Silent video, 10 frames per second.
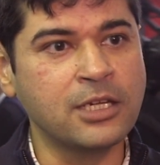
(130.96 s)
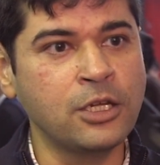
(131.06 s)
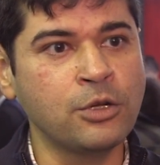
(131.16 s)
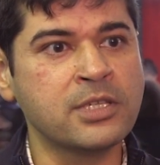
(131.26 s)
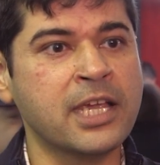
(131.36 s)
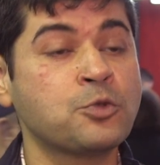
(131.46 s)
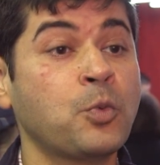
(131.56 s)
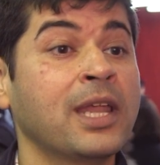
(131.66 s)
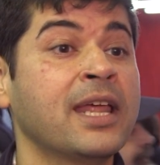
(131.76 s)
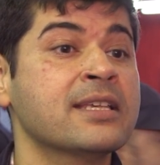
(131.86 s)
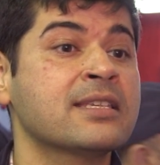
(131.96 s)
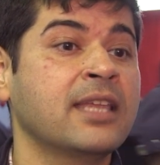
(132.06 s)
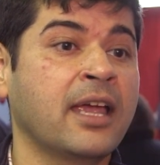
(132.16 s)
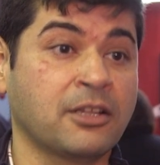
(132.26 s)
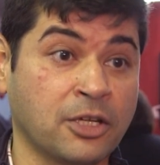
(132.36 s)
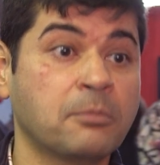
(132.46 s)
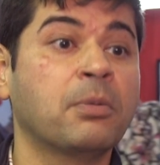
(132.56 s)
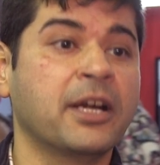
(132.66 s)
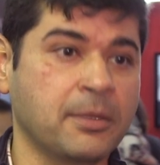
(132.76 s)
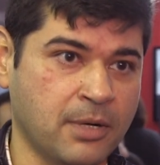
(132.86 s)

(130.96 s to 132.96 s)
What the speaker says: can use, as well as their third-party